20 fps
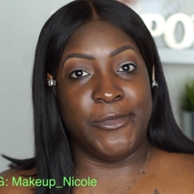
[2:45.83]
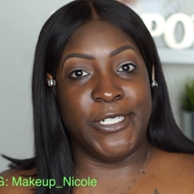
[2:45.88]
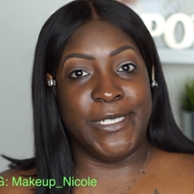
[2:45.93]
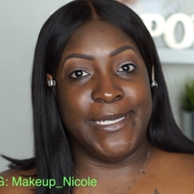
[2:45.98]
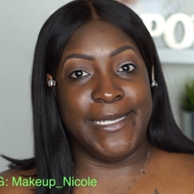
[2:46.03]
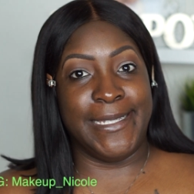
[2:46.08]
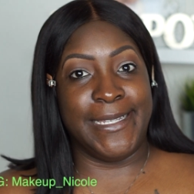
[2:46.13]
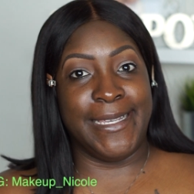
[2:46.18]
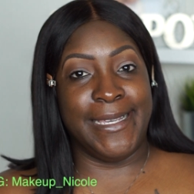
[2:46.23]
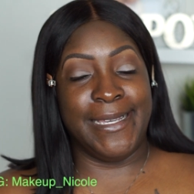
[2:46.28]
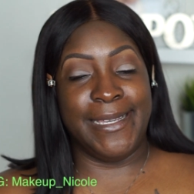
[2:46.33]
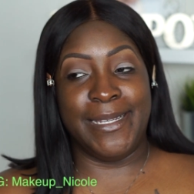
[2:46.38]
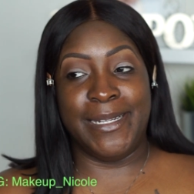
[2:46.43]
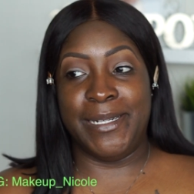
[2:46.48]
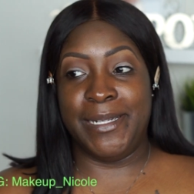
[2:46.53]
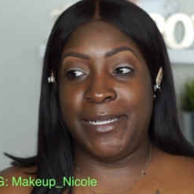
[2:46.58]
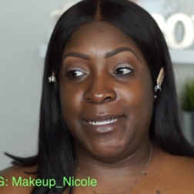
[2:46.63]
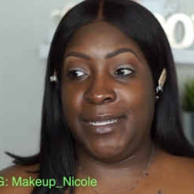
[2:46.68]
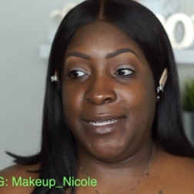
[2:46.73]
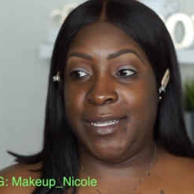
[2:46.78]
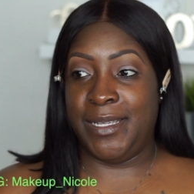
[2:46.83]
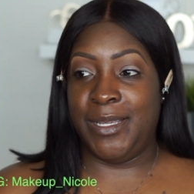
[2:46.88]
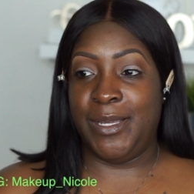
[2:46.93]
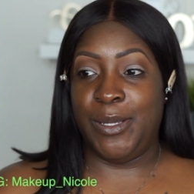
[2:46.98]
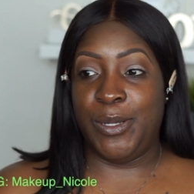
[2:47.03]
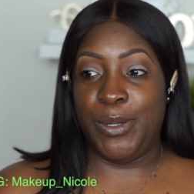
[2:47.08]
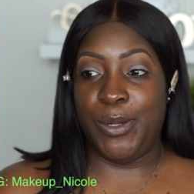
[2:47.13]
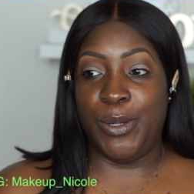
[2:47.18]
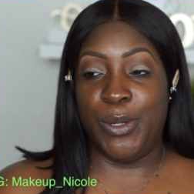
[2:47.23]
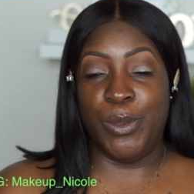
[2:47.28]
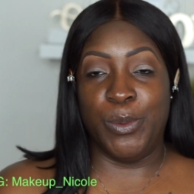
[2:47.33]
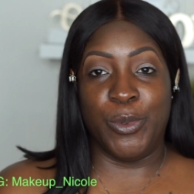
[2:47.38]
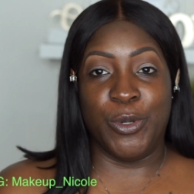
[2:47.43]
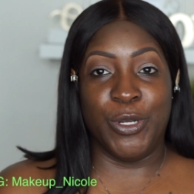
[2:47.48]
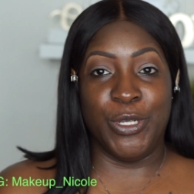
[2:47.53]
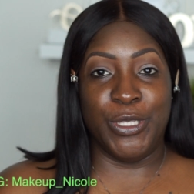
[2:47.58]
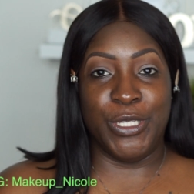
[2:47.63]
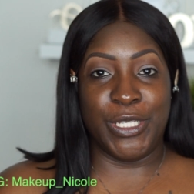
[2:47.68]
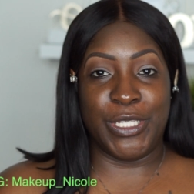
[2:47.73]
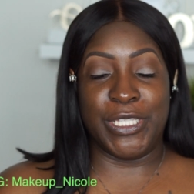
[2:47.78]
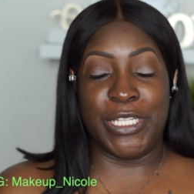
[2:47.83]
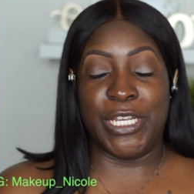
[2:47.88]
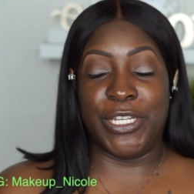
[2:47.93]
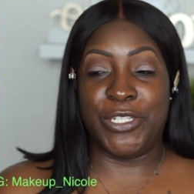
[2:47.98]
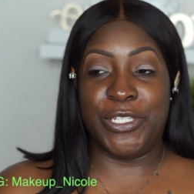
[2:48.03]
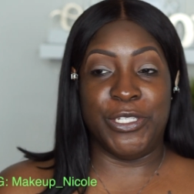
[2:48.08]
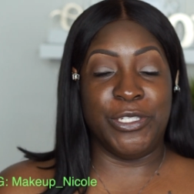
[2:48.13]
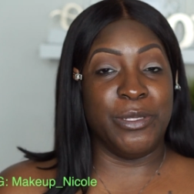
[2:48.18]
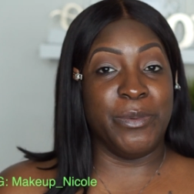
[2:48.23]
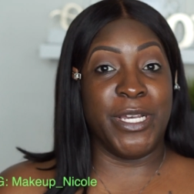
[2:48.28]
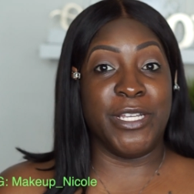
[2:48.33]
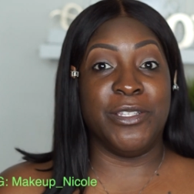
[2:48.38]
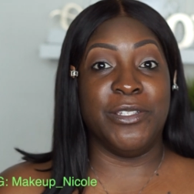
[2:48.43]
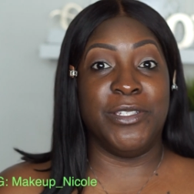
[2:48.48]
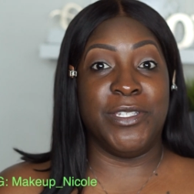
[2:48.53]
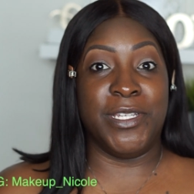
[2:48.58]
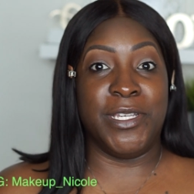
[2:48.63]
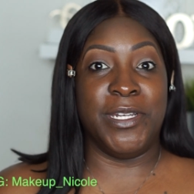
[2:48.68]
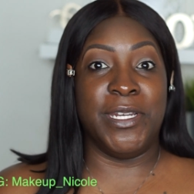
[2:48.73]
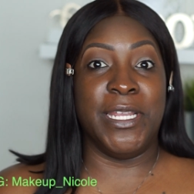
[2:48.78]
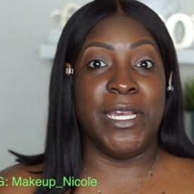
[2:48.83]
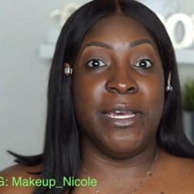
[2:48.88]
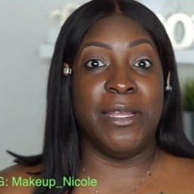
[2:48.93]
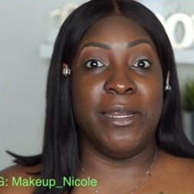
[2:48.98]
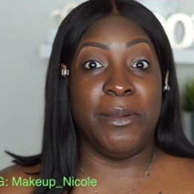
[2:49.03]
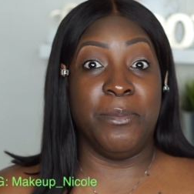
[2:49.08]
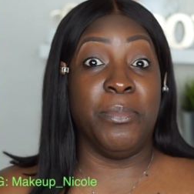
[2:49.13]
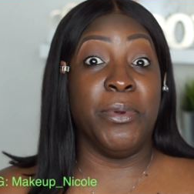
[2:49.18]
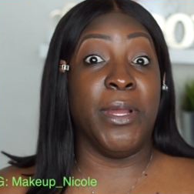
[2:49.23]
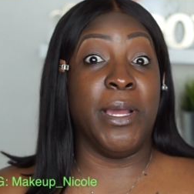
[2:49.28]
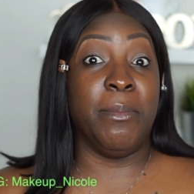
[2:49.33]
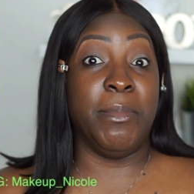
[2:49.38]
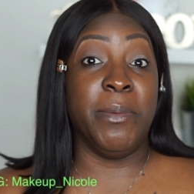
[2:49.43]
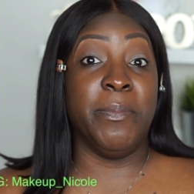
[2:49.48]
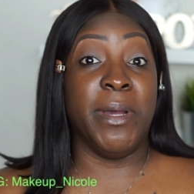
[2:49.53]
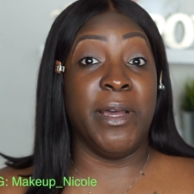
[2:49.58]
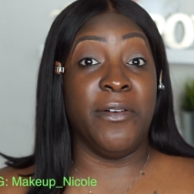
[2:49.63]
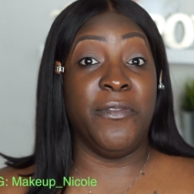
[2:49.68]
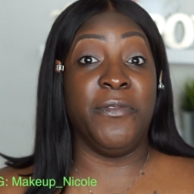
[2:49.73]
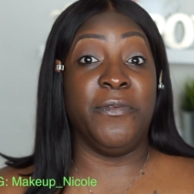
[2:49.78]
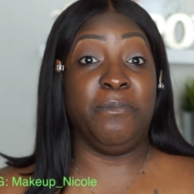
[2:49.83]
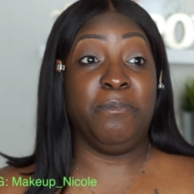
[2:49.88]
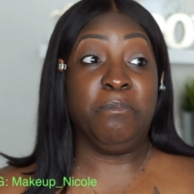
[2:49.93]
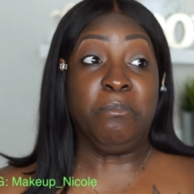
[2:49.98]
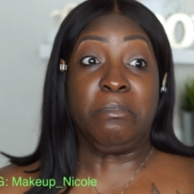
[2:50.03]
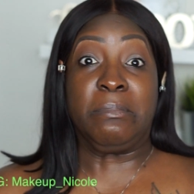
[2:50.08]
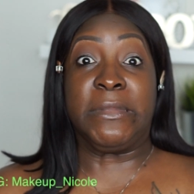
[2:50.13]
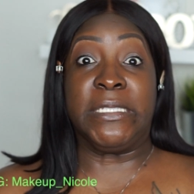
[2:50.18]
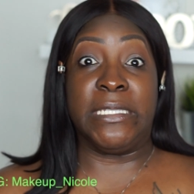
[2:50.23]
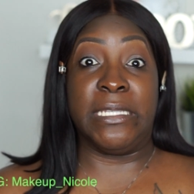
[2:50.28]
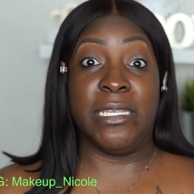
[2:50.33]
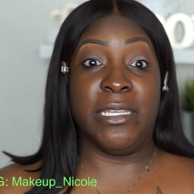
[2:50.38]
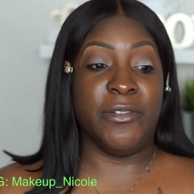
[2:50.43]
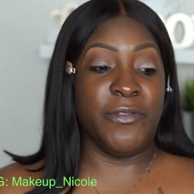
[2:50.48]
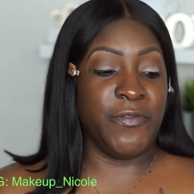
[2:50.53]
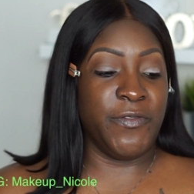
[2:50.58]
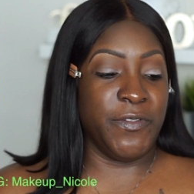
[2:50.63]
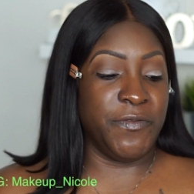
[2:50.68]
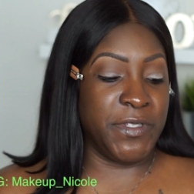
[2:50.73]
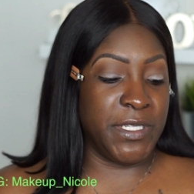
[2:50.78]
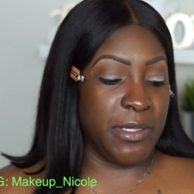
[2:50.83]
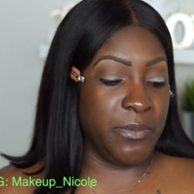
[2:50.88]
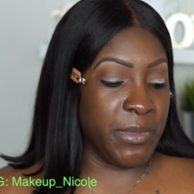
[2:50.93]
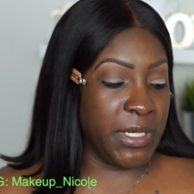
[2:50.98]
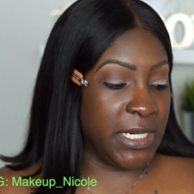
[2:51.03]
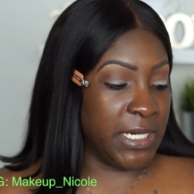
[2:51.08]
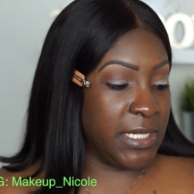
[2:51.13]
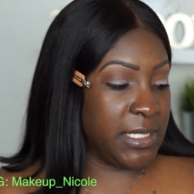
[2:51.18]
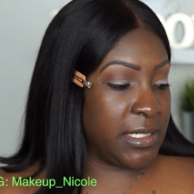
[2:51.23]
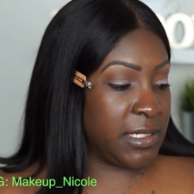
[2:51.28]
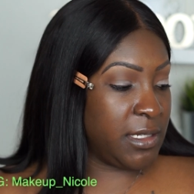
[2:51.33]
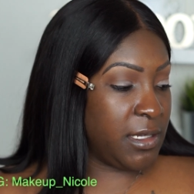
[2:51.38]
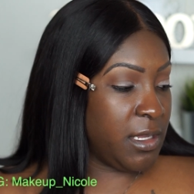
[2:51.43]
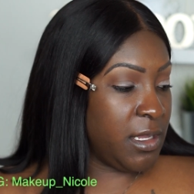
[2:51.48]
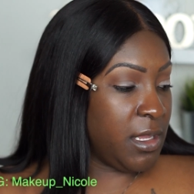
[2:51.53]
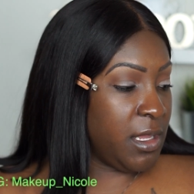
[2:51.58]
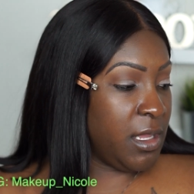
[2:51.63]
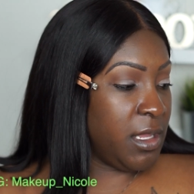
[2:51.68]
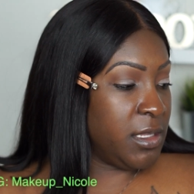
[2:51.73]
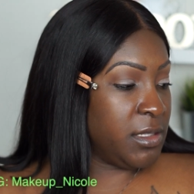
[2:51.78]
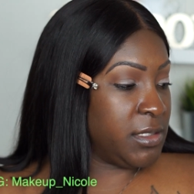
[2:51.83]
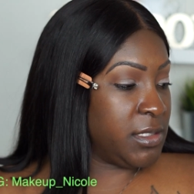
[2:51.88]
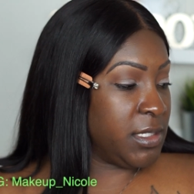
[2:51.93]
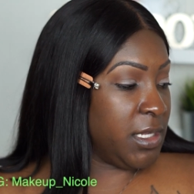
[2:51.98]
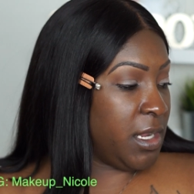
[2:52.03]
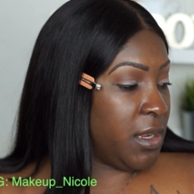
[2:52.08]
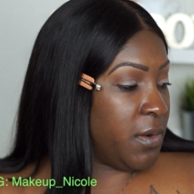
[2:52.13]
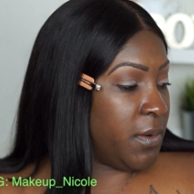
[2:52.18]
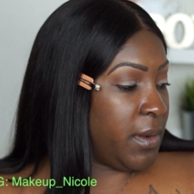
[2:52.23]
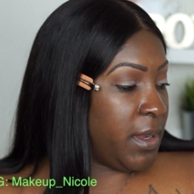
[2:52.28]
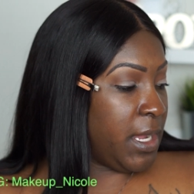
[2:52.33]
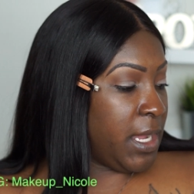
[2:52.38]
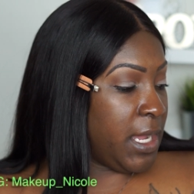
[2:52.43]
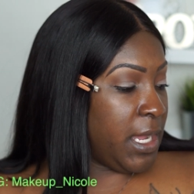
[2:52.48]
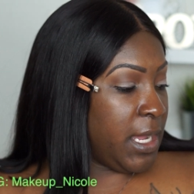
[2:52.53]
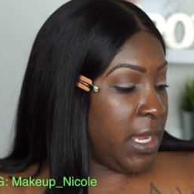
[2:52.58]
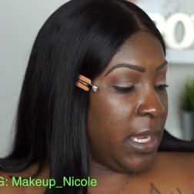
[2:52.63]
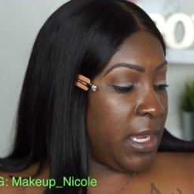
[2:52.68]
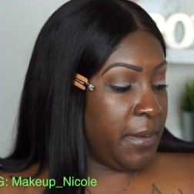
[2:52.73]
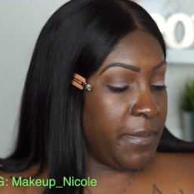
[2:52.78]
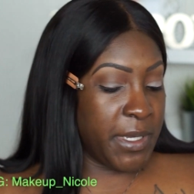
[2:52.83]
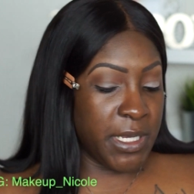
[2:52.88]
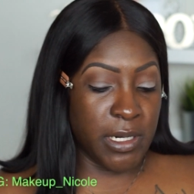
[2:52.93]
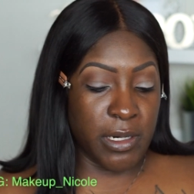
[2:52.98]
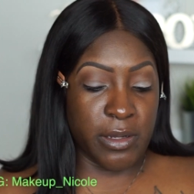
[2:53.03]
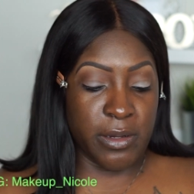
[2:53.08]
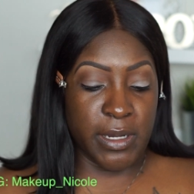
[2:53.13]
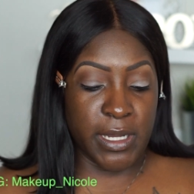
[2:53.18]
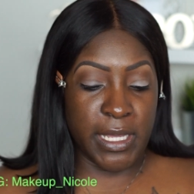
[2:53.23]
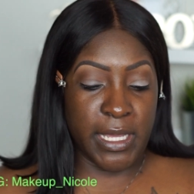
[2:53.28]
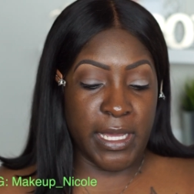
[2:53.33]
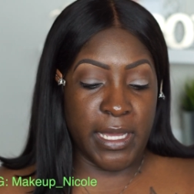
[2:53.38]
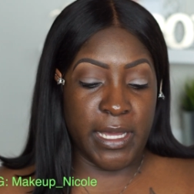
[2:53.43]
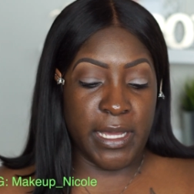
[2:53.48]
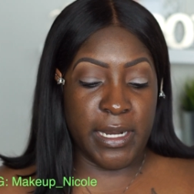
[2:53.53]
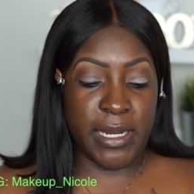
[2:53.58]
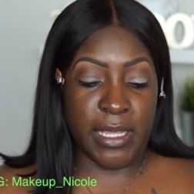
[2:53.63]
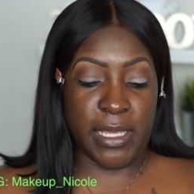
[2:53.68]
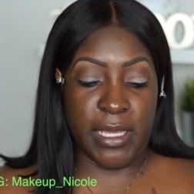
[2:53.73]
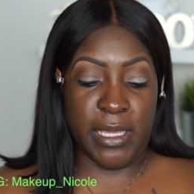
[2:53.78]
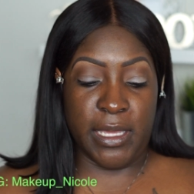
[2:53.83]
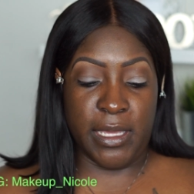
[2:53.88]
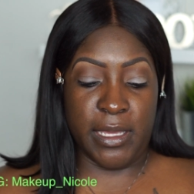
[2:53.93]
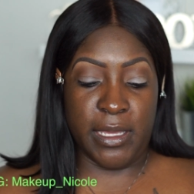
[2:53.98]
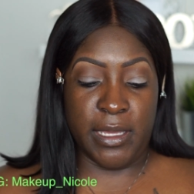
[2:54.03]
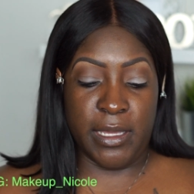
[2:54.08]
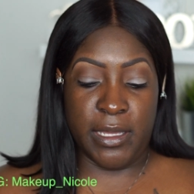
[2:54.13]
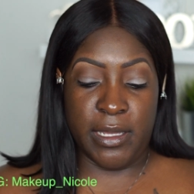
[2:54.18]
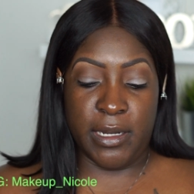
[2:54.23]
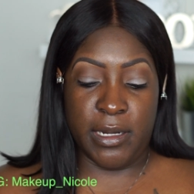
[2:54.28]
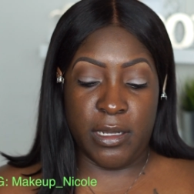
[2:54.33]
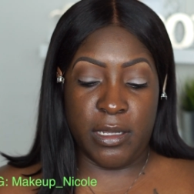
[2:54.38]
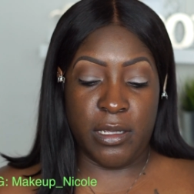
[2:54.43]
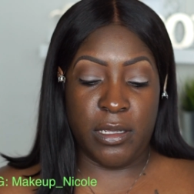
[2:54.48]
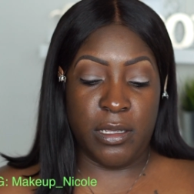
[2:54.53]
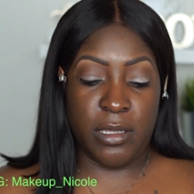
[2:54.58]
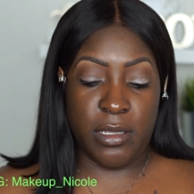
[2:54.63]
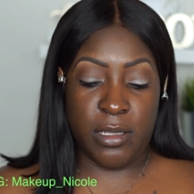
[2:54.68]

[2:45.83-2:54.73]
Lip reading: Once again, homegirl looks like she's about to shut down in probably about 10-15 minutes. So I'm gonna go ahead and,